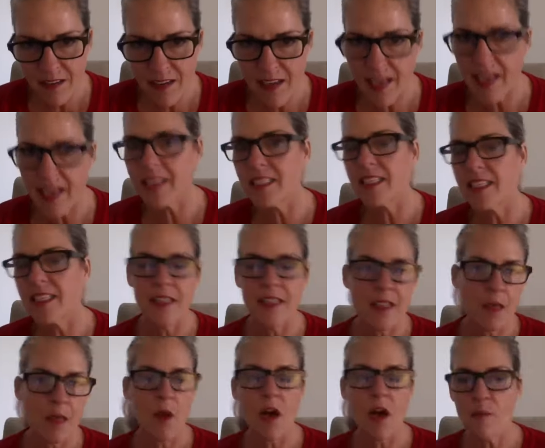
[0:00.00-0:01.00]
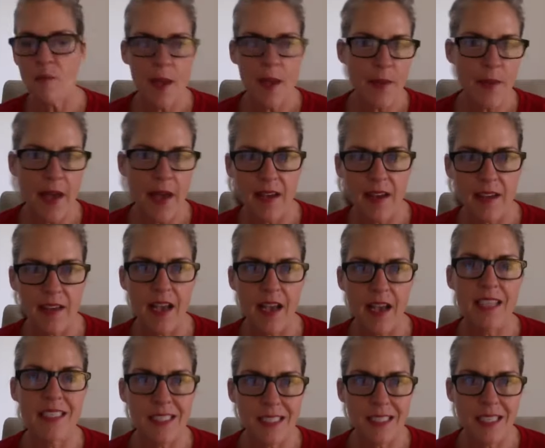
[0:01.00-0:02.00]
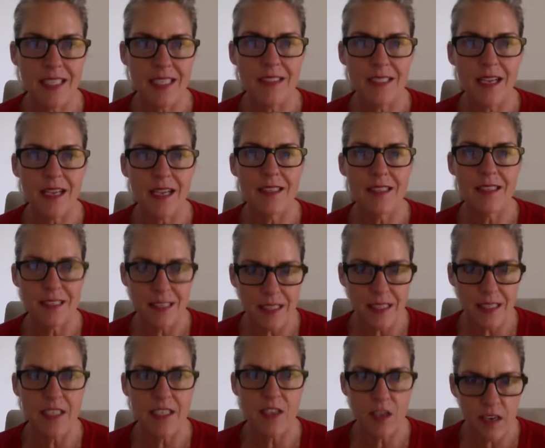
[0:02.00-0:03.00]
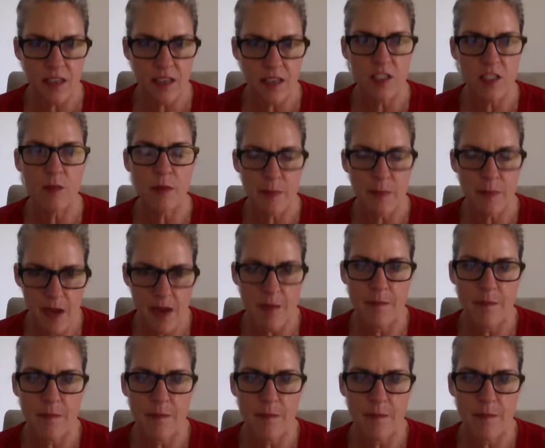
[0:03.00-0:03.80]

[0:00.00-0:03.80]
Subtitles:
And to get them off my back, I sent a silly card to my mom.